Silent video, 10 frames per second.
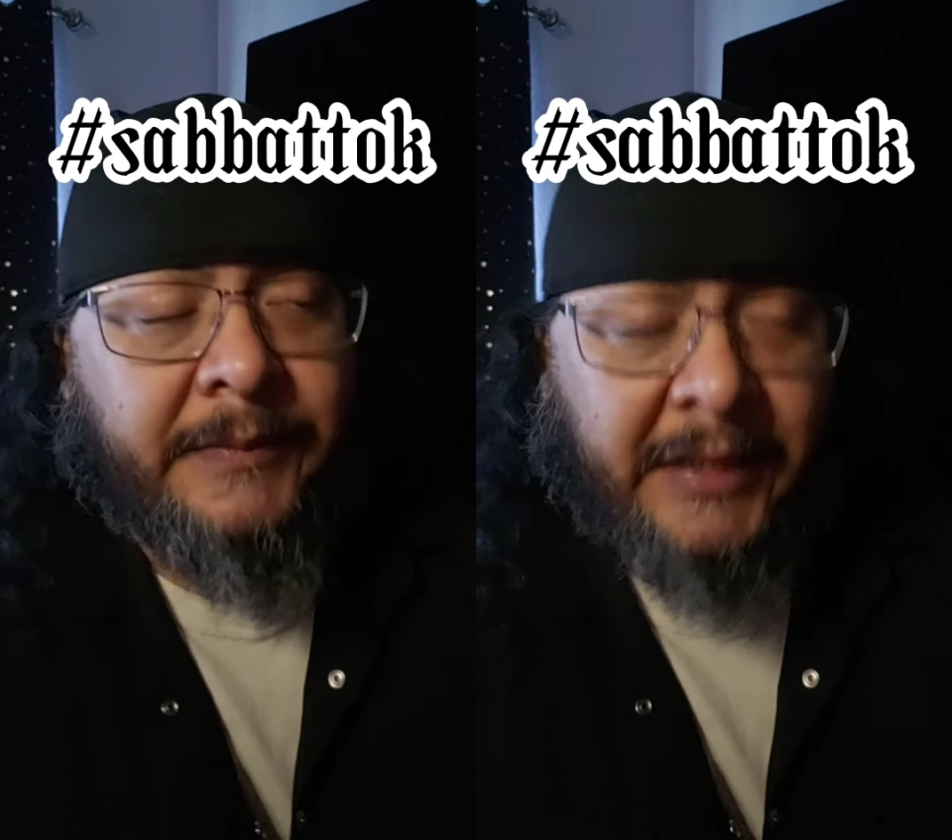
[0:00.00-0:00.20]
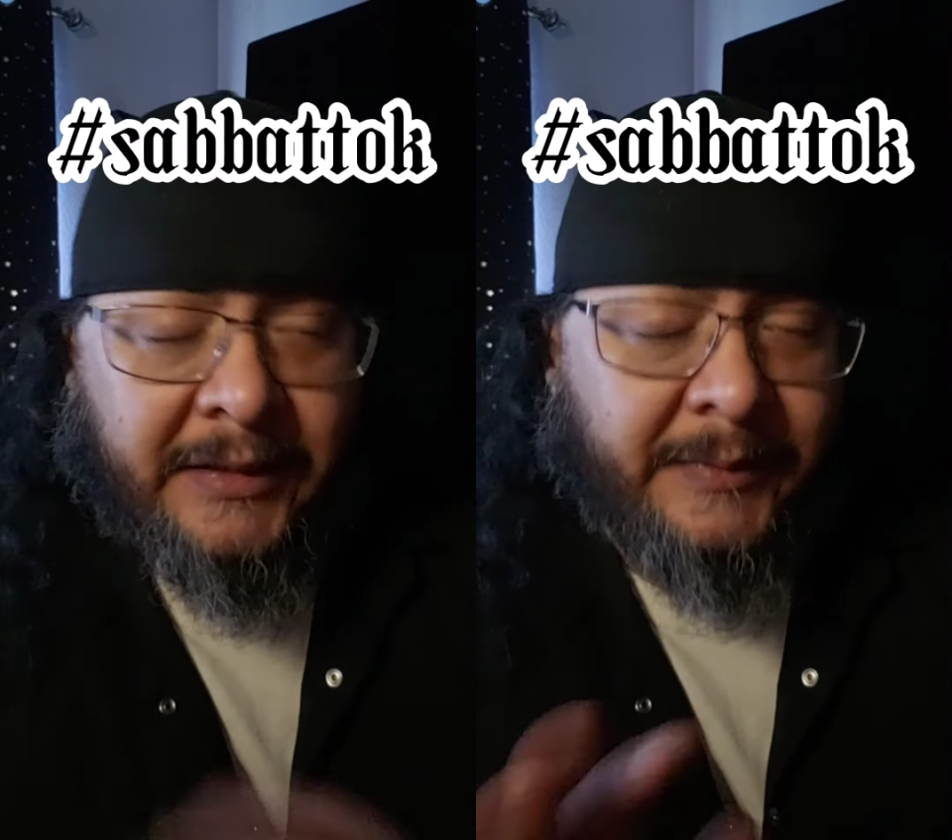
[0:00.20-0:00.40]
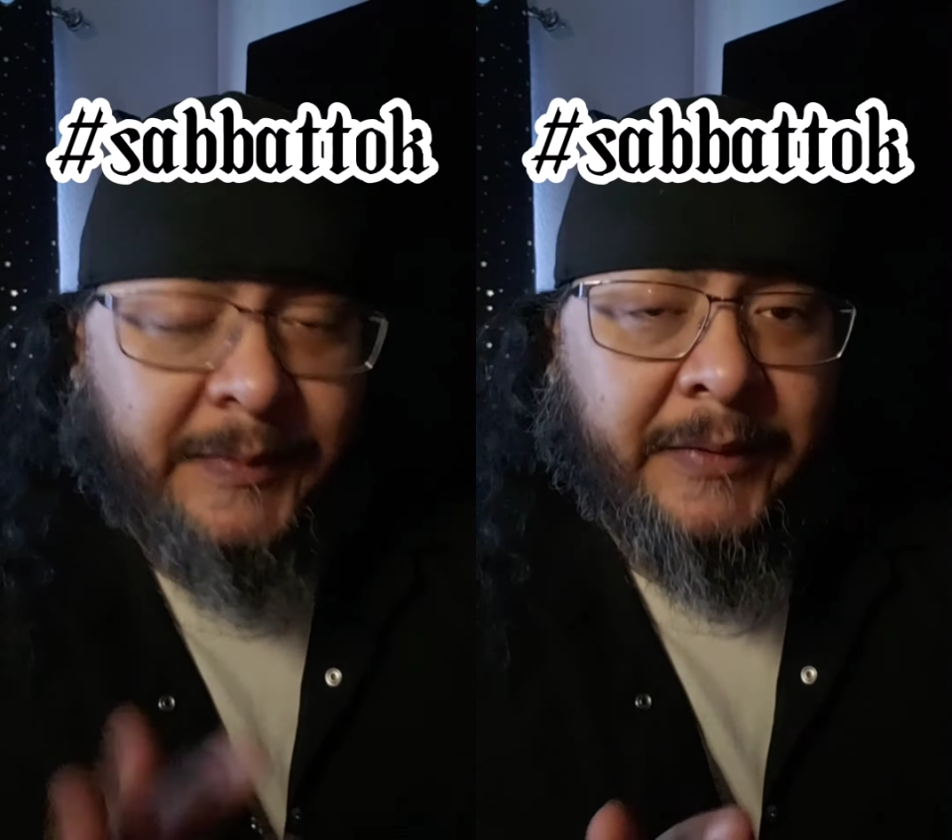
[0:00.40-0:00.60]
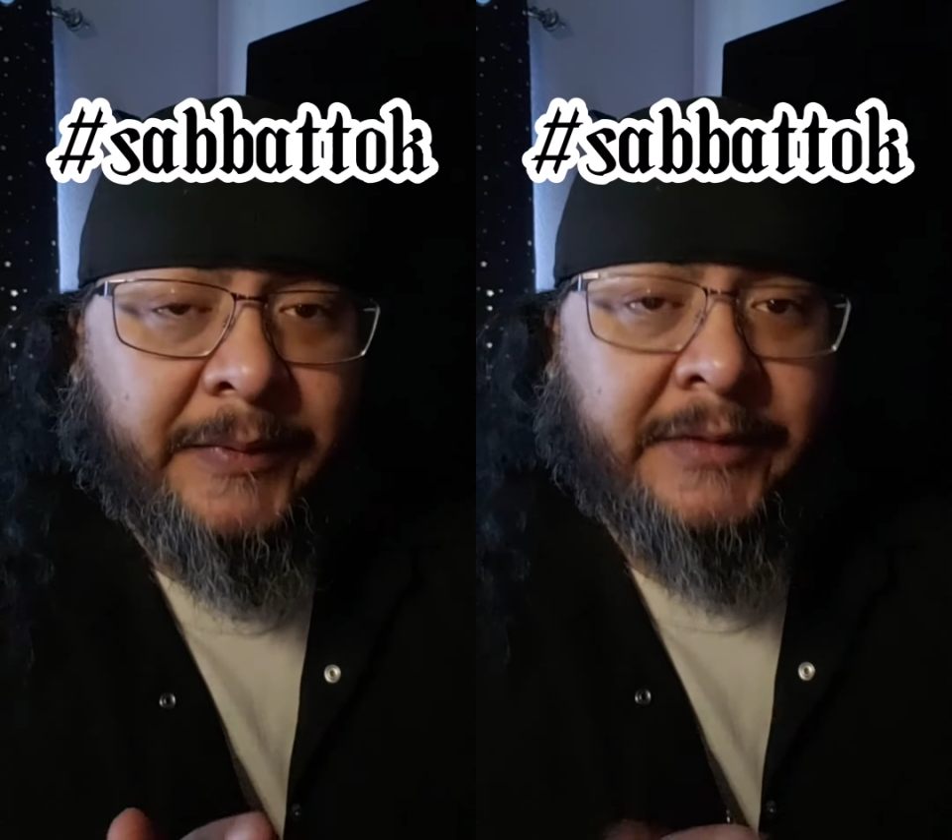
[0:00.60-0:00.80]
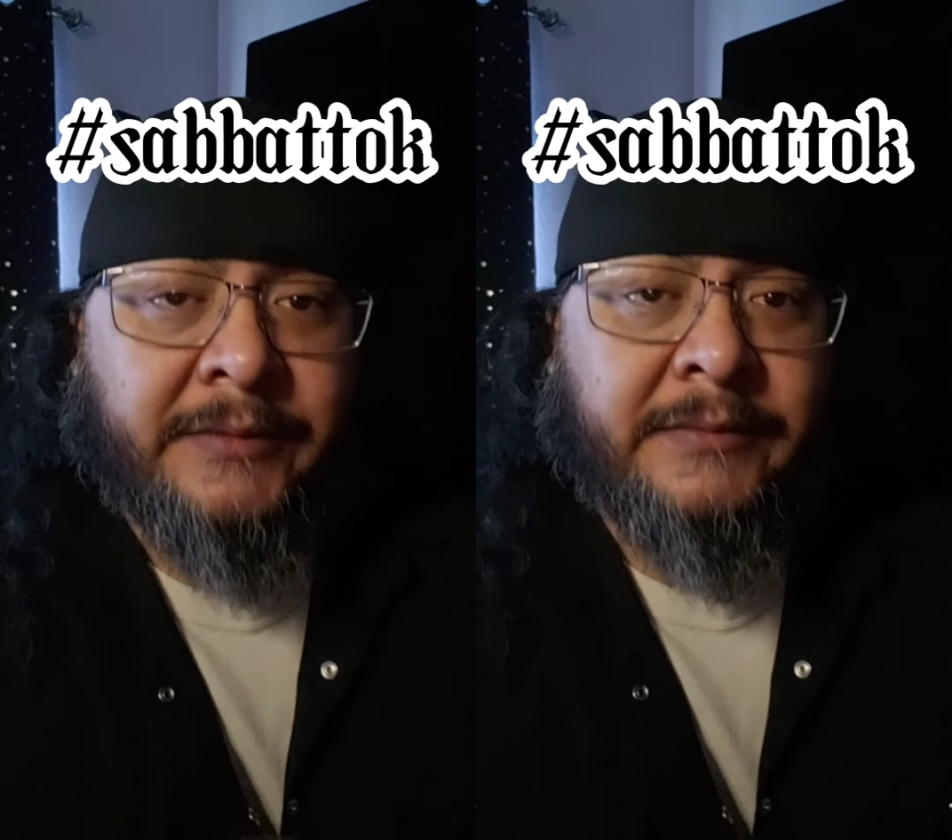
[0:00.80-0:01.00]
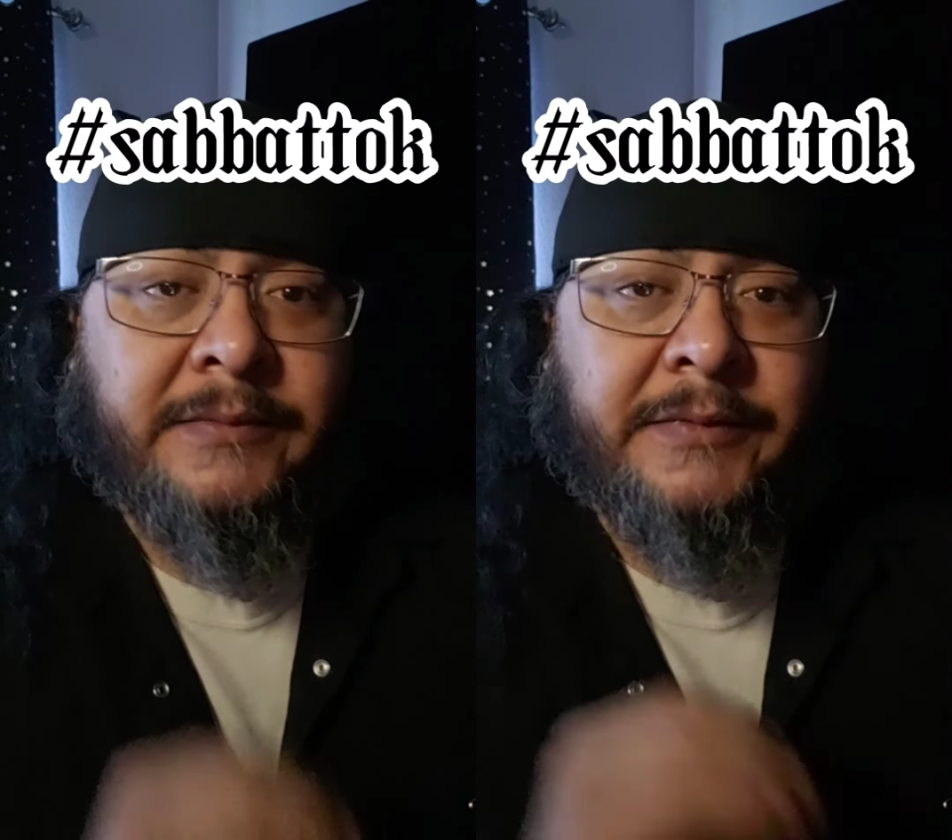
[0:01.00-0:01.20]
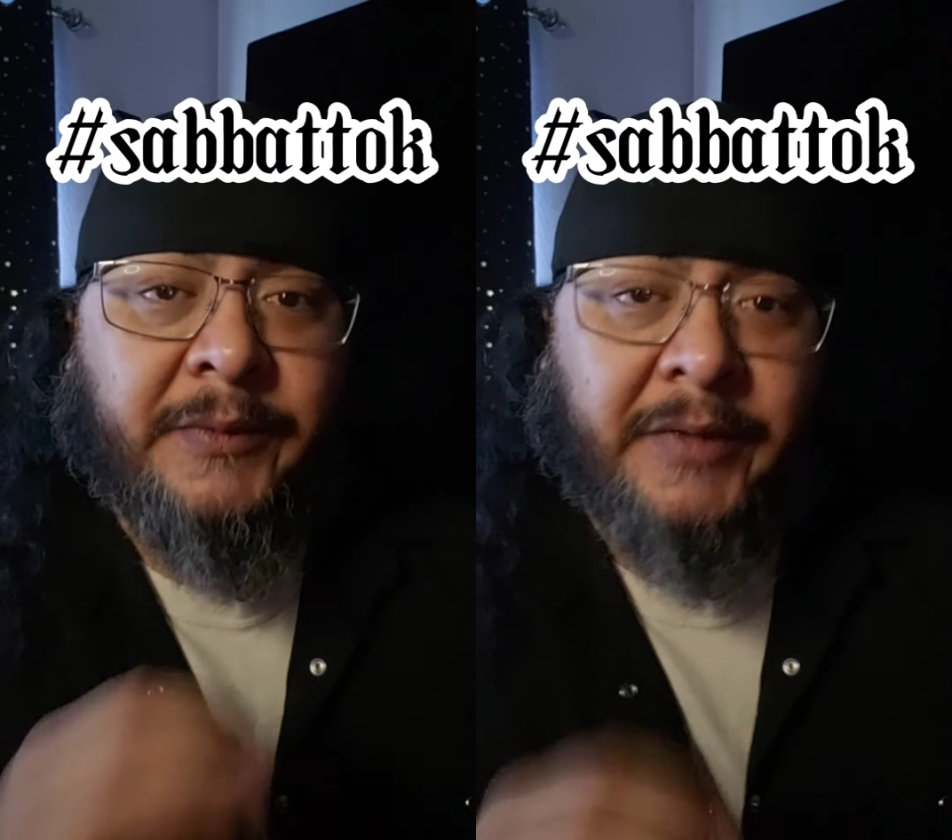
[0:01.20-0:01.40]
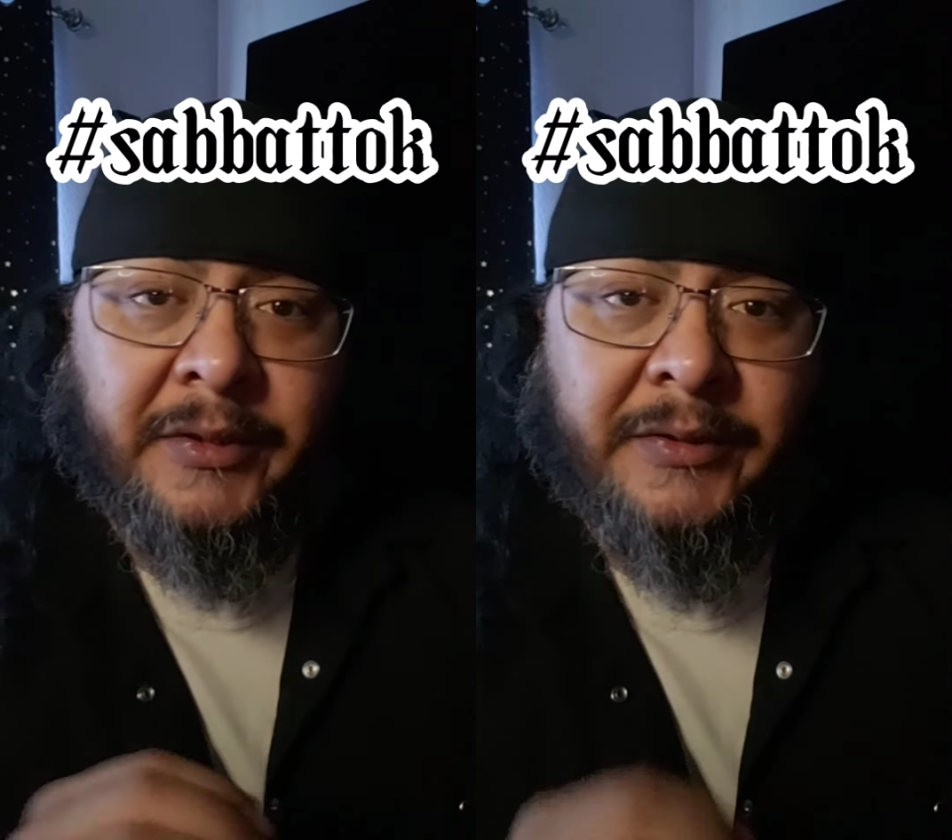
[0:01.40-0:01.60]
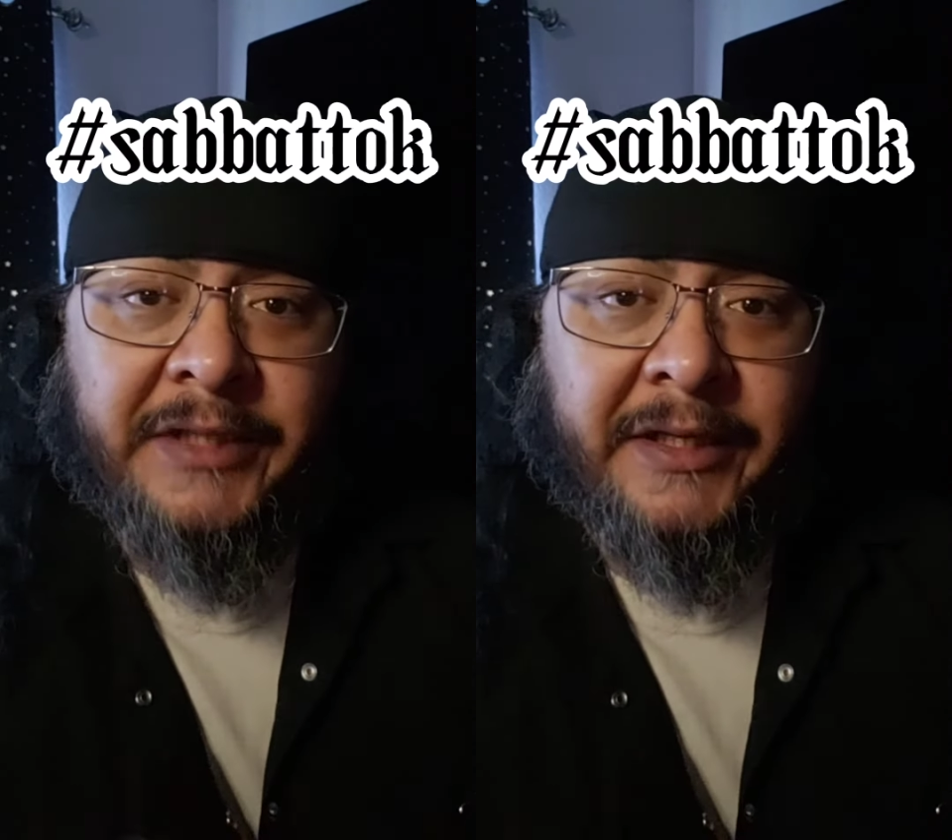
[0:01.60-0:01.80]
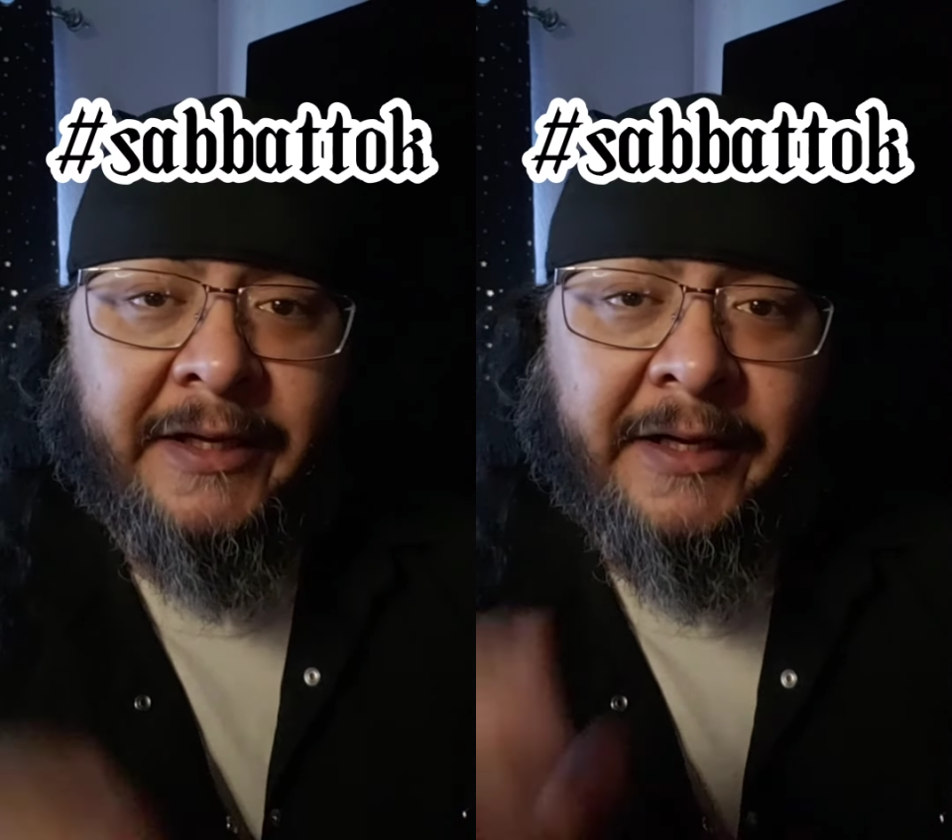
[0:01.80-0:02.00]
That's a big one. You want to go
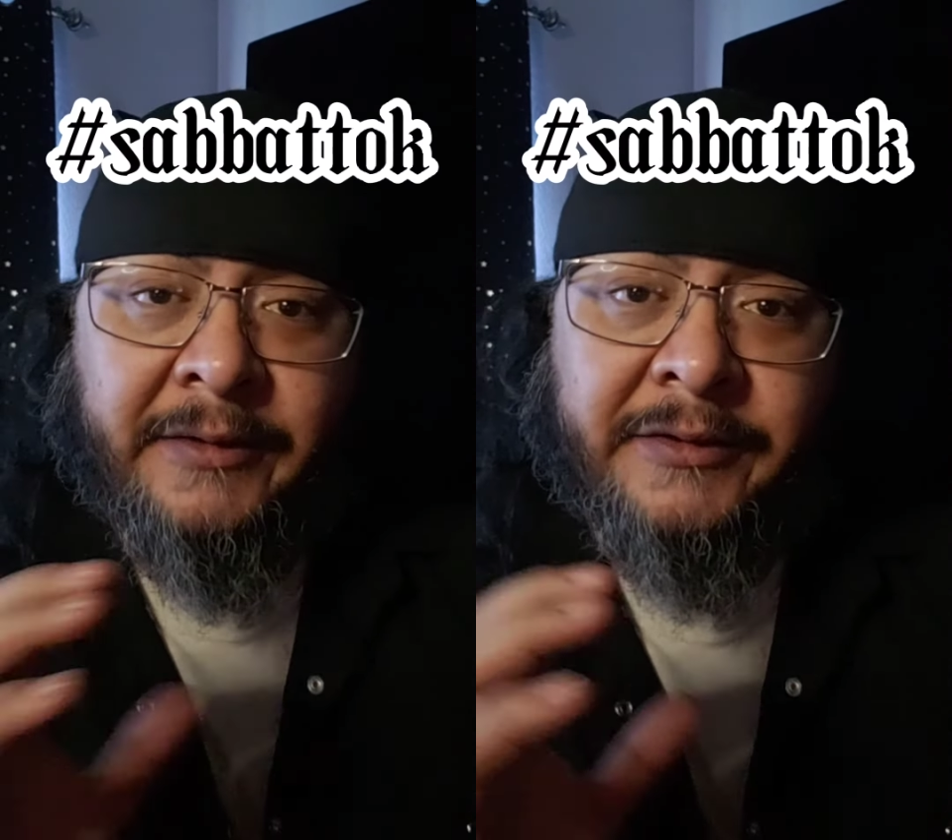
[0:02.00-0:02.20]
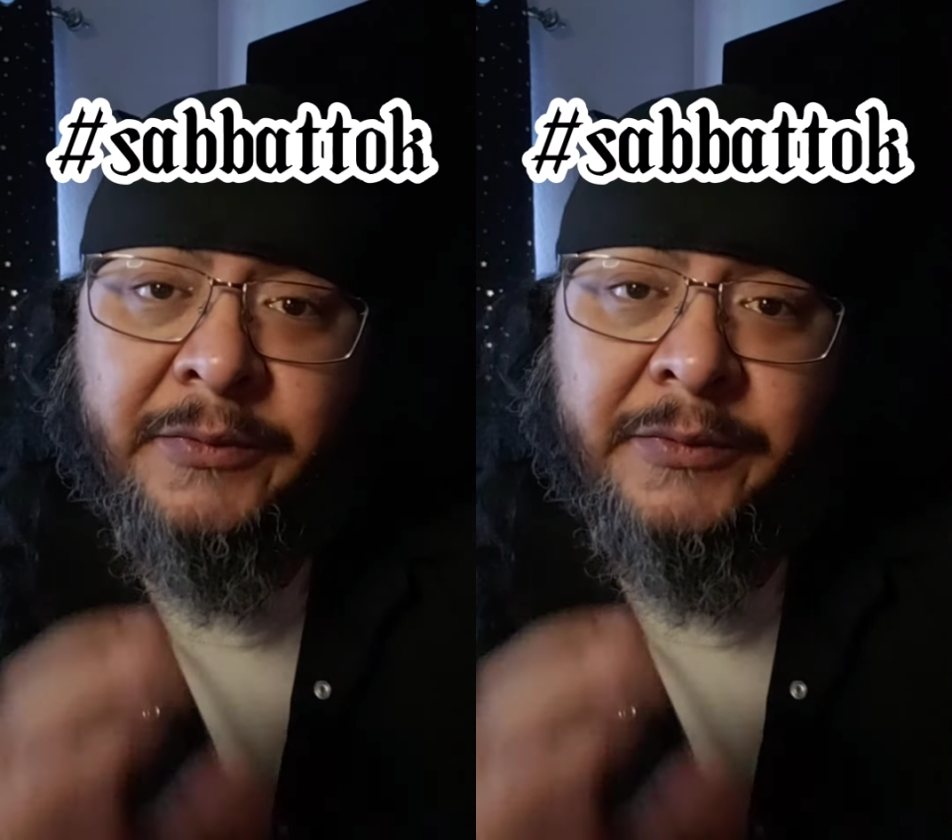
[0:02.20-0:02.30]
check it out.